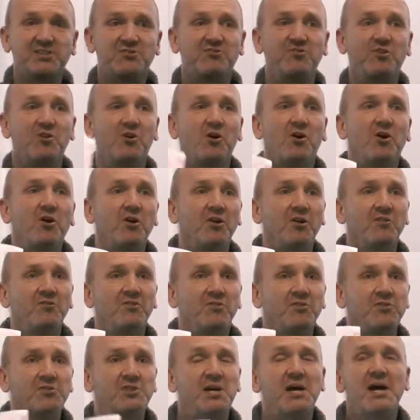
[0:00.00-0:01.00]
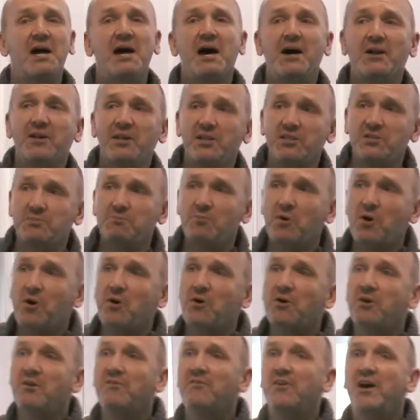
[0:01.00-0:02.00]
for all of us, and it's
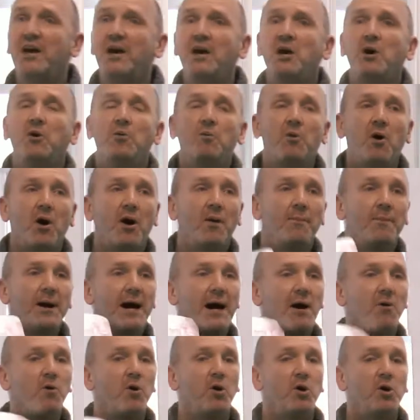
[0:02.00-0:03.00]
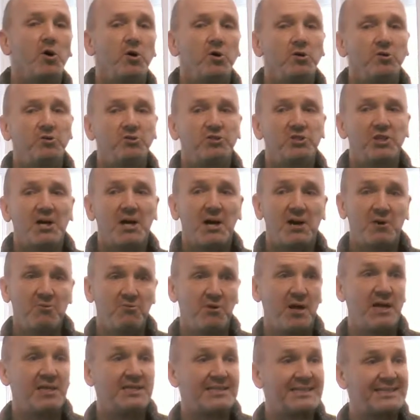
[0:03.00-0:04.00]
more of a what about us and
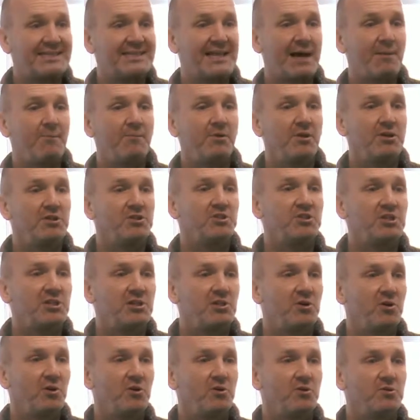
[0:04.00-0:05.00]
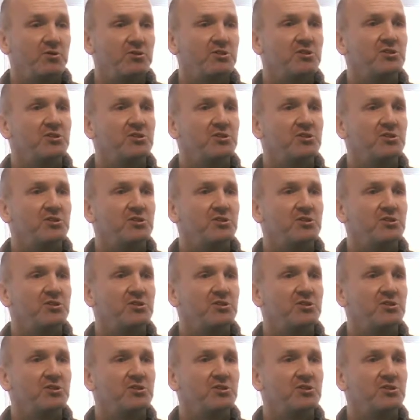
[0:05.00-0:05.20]
establishing us.